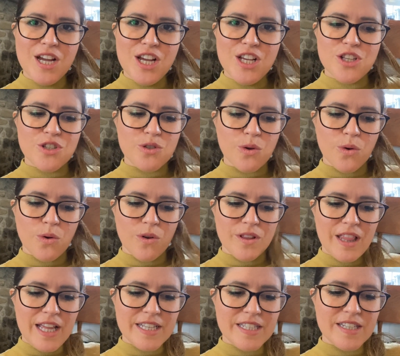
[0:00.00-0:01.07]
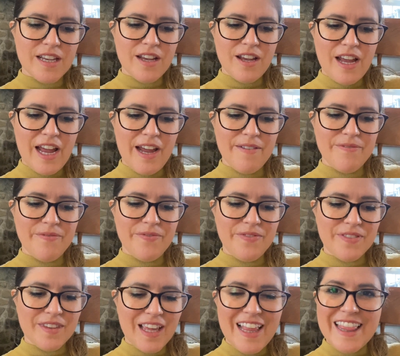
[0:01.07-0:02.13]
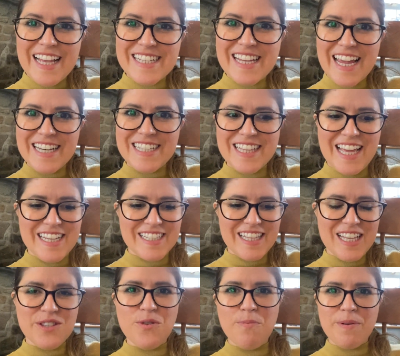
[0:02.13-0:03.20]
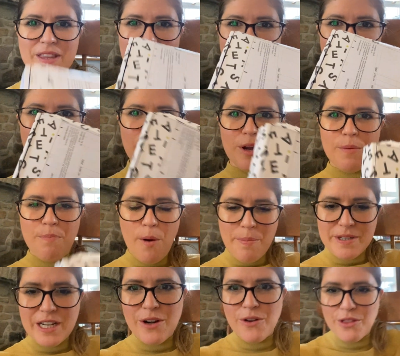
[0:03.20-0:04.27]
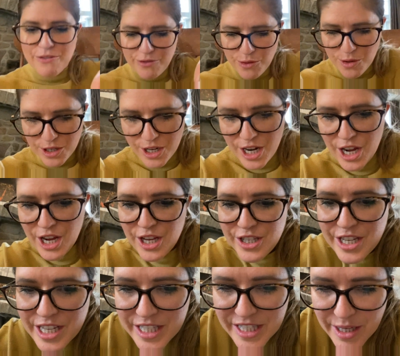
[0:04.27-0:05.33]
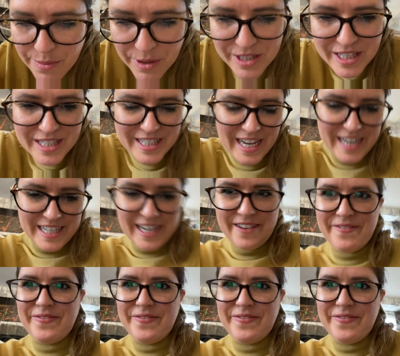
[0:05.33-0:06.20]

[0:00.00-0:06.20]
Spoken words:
So let's get into this. Let's open this up. I'm going to pop it down on the floor so you can see what's inside it.